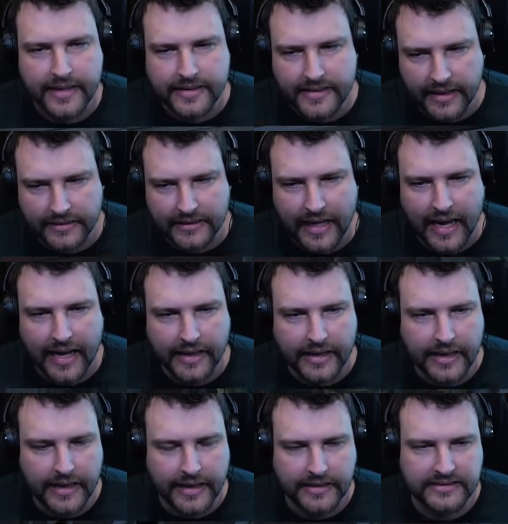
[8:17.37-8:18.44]
the
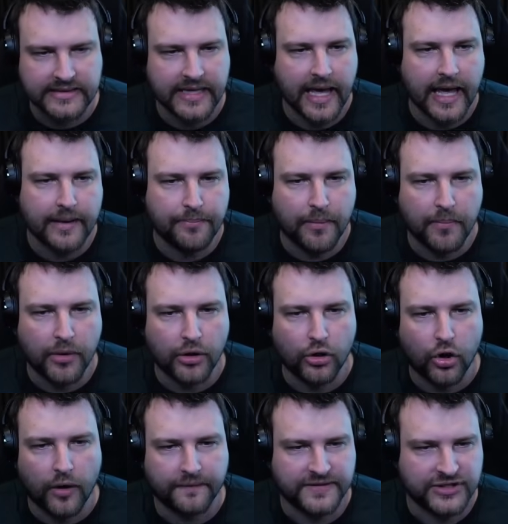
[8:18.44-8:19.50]
tank is capable
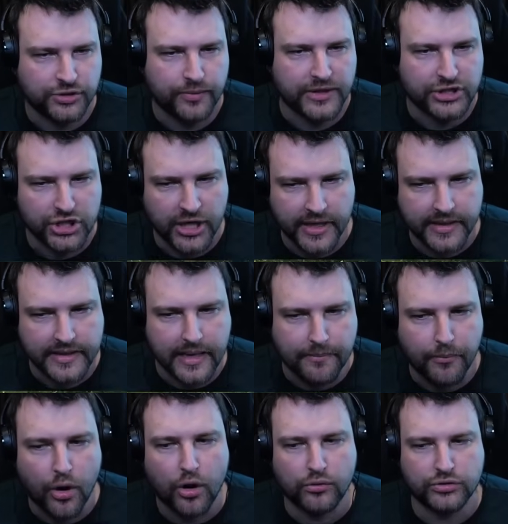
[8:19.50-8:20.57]
of switching the
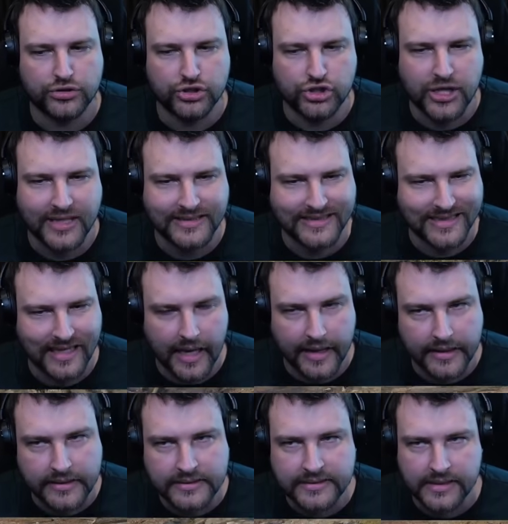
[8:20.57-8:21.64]
modes just
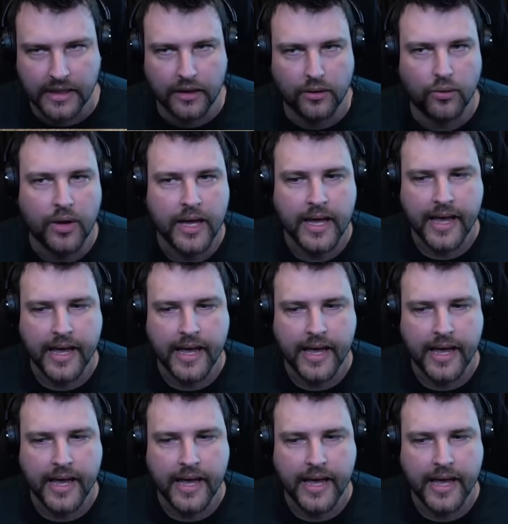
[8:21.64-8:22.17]
like so,